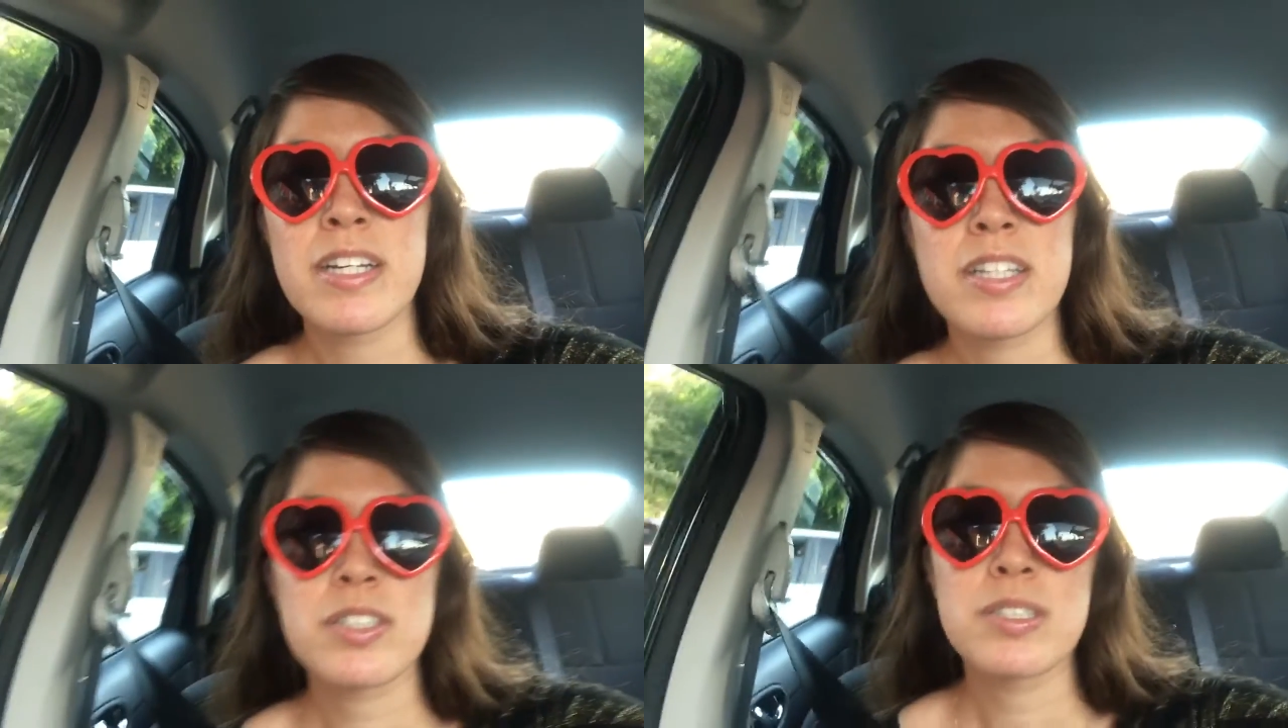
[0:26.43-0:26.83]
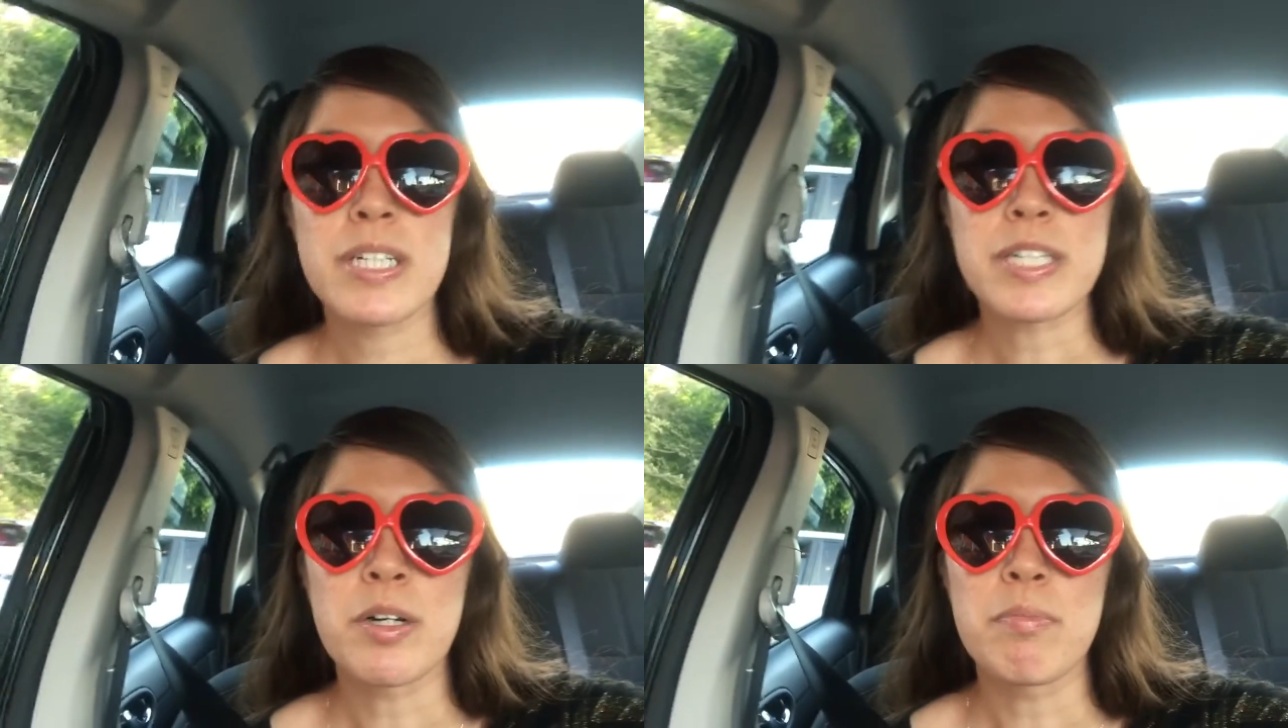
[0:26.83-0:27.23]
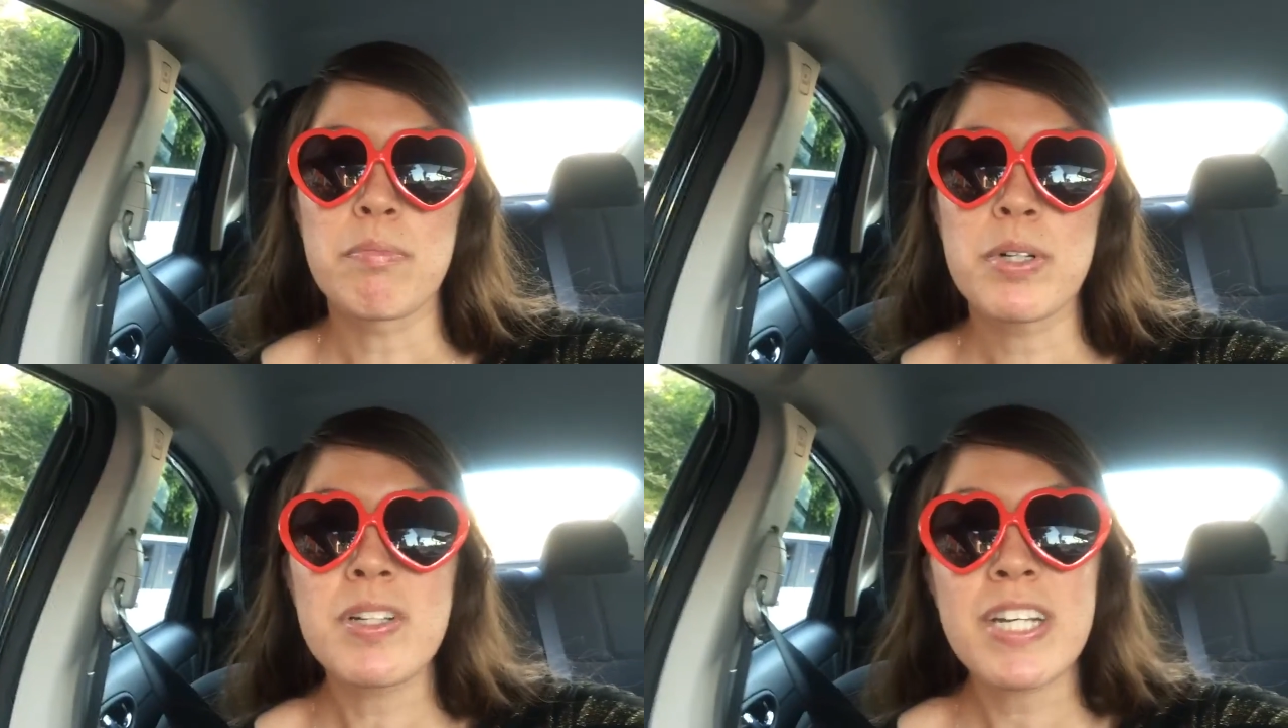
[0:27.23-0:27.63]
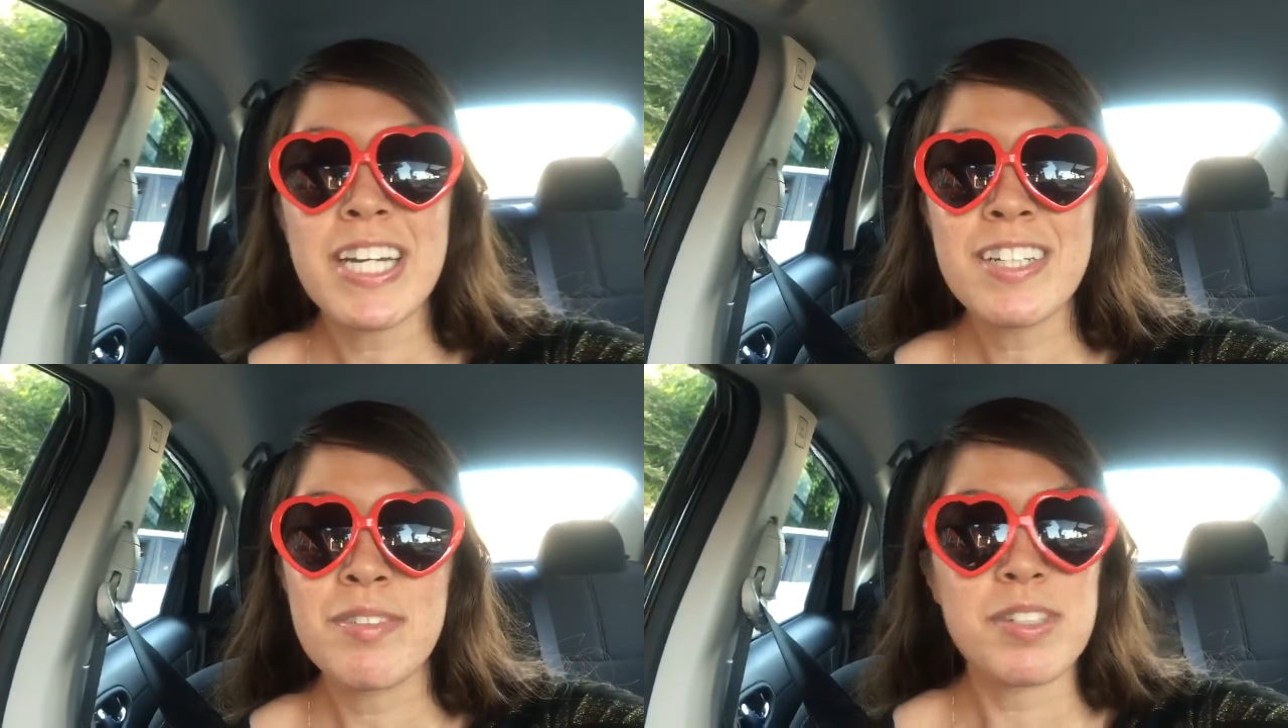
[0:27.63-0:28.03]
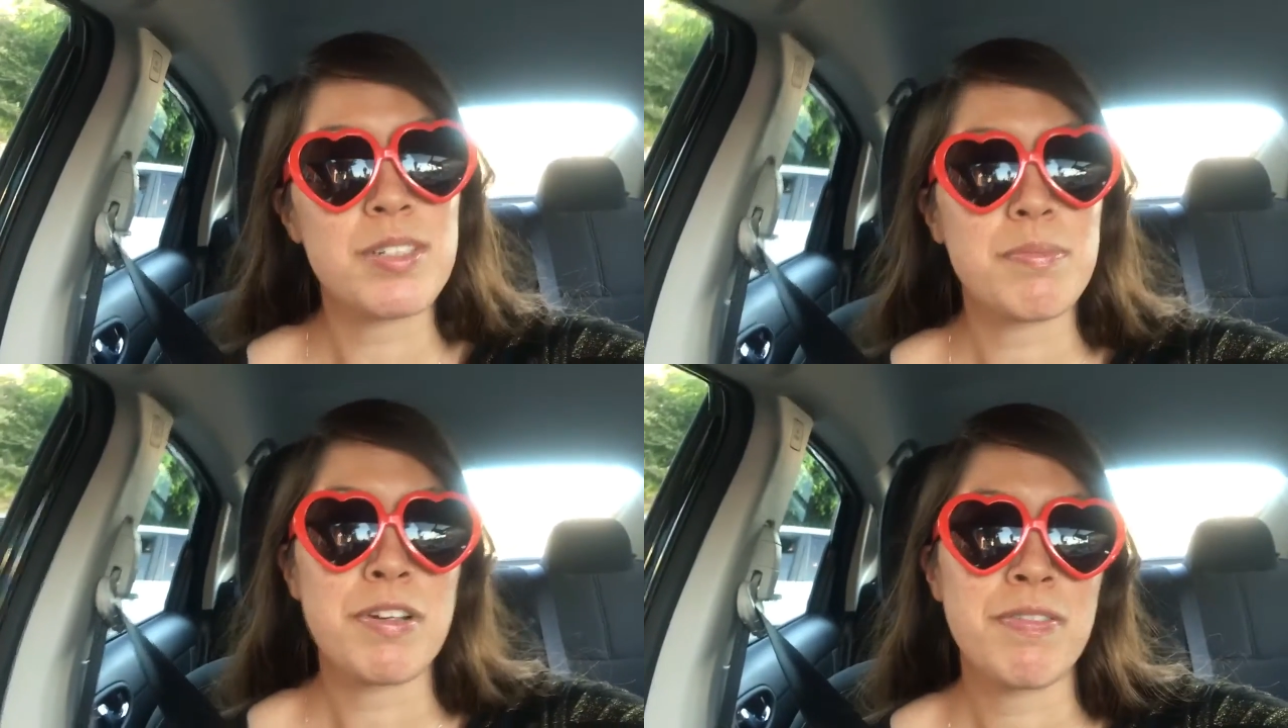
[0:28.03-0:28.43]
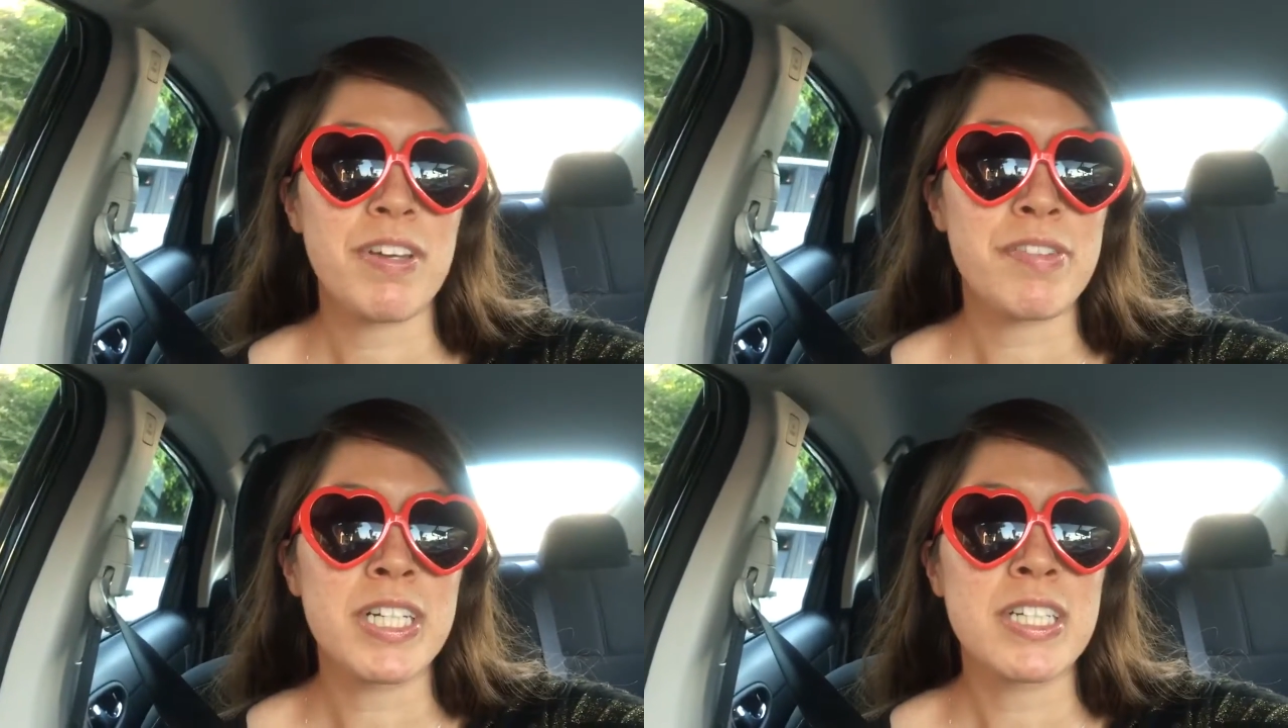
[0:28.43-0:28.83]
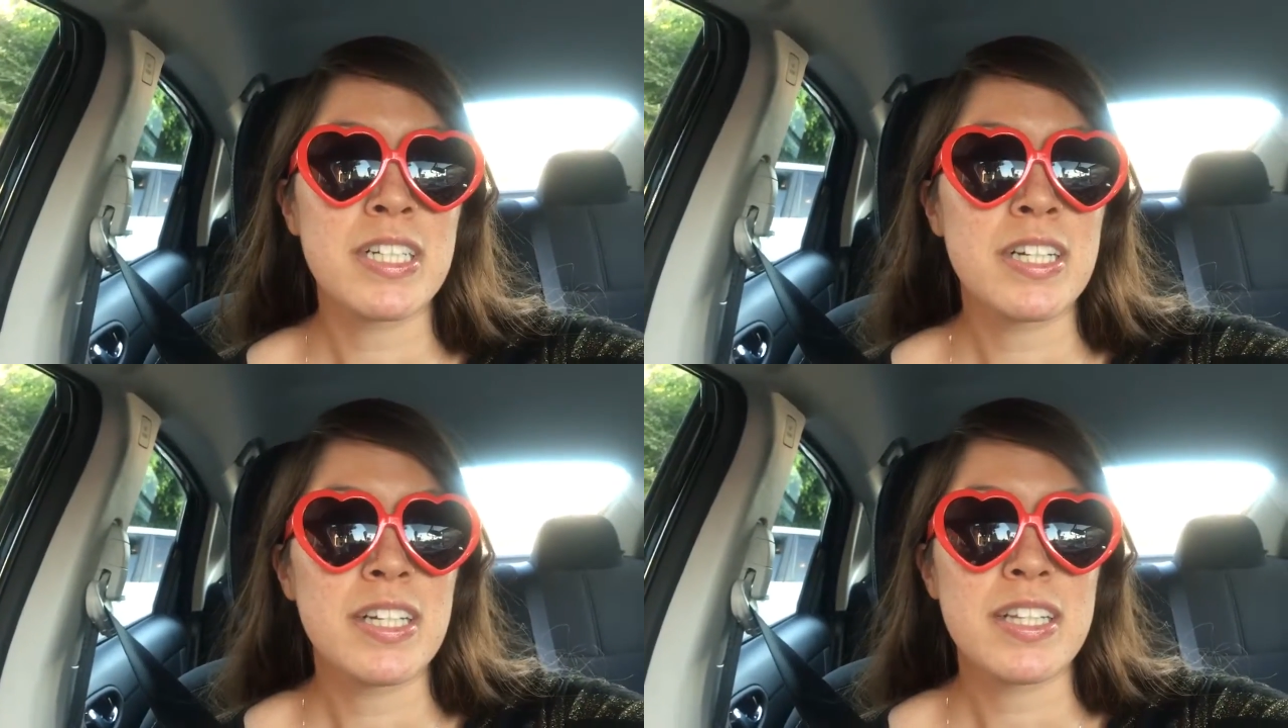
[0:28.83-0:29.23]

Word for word: including mole, which is my favorite. Seven.